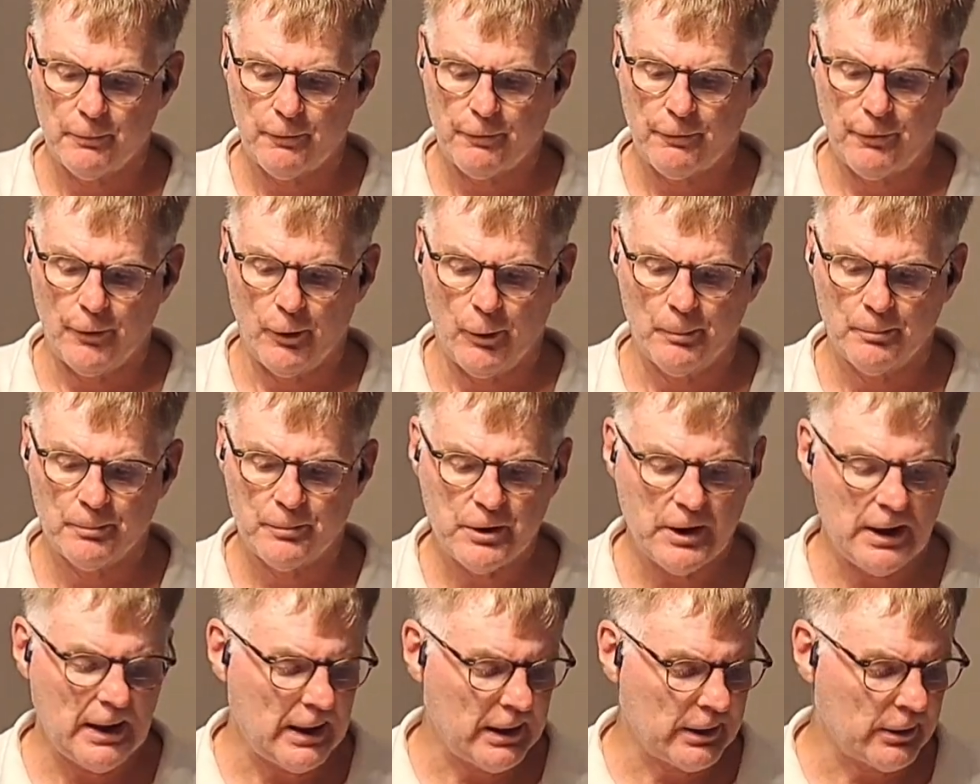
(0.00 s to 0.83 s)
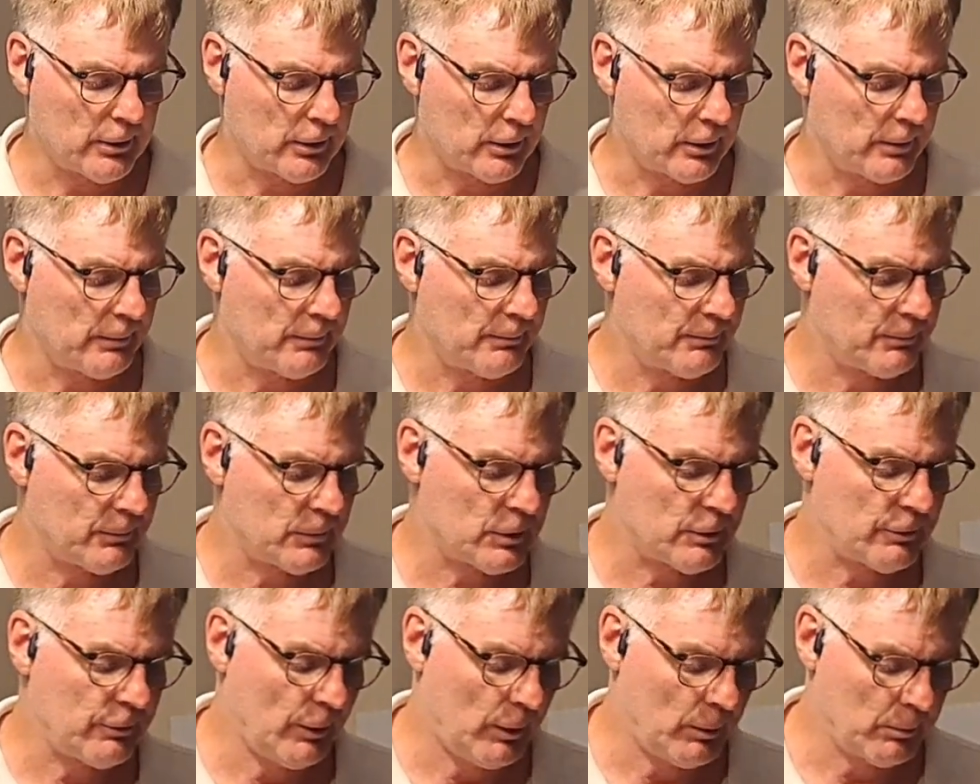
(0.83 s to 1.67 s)
foam tack or
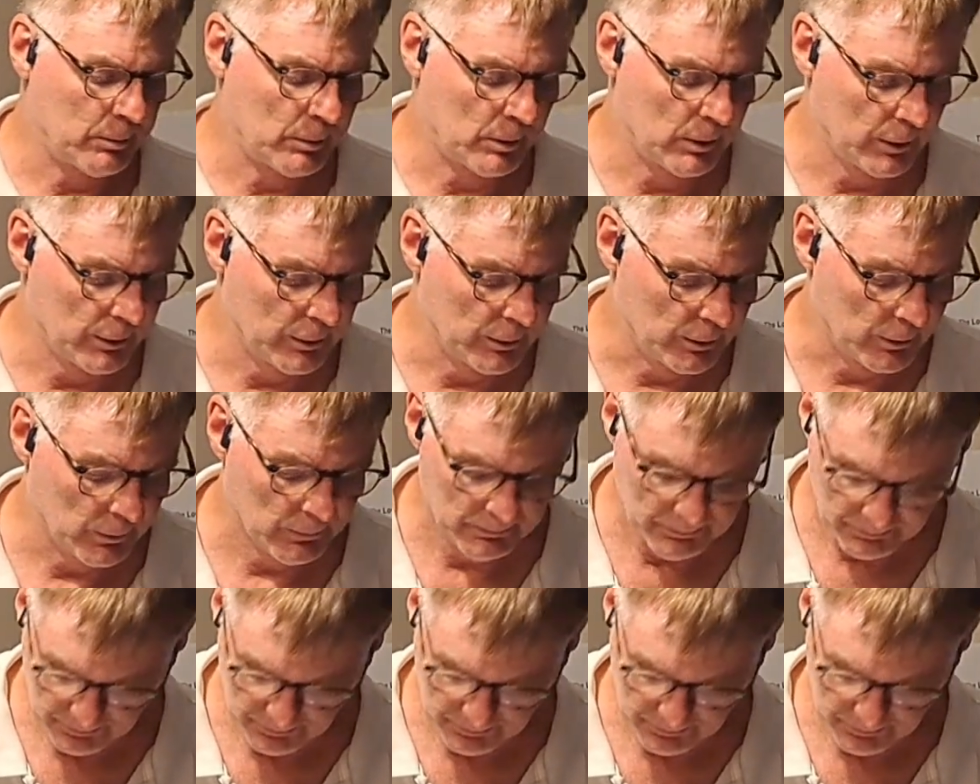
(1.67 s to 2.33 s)
foam glue.